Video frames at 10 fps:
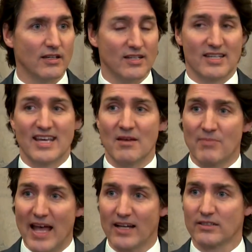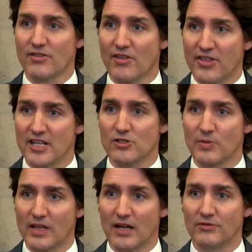to get back to the things
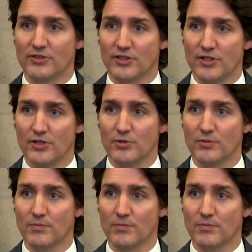we love to do.